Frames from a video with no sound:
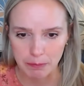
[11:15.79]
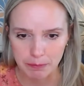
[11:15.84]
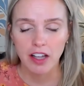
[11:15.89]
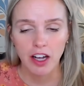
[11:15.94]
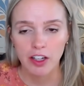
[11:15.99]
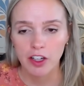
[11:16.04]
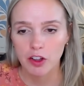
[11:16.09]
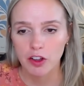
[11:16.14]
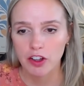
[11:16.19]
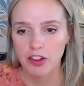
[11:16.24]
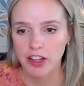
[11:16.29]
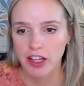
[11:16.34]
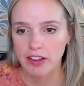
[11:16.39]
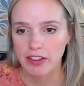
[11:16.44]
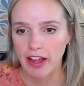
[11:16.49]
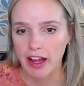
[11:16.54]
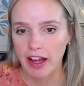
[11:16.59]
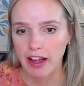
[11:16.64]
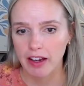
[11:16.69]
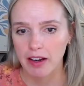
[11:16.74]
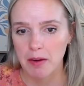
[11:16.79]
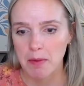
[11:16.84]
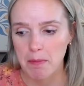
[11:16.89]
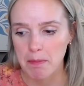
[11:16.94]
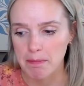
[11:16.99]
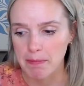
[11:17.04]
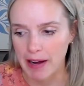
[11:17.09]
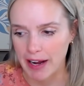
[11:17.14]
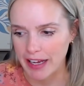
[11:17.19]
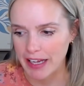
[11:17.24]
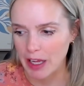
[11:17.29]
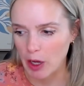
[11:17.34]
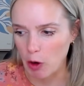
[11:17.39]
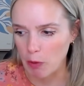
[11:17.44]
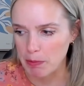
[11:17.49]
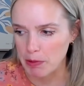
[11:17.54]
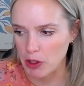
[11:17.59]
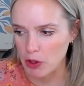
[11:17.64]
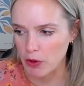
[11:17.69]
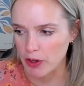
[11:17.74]
Another thing that might
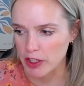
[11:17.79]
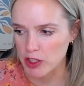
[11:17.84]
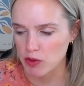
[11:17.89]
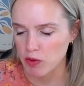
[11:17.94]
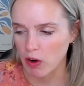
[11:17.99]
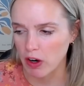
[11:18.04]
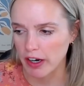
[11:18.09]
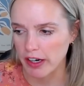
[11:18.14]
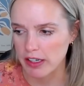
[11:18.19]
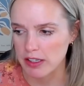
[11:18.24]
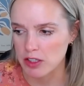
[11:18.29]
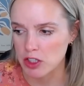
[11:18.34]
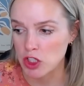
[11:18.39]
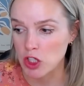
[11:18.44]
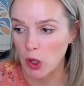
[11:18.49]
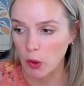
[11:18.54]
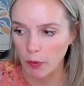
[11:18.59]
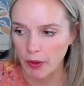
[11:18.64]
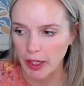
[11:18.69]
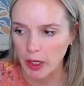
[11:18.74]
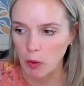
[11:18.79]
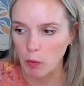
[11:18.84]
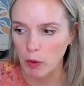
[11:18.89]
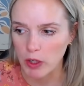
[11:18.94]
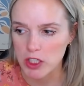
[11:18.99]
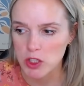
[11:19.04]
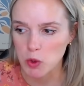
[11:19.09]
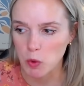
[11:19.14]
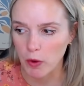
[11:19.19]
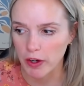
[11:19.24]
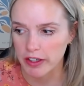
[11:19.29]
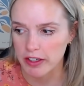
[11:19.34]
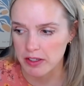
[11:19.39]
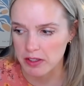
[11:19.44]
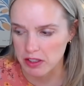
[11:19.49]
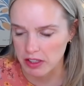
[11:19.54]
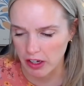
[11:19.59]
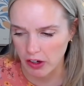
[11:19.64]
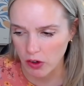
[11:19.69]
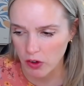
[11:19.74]
help you as far as knowing what's going to
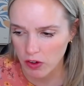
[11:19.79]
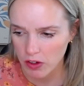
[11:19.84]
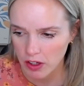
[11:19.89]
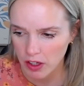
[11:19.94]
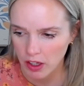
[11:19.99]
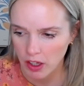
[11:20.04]
sell.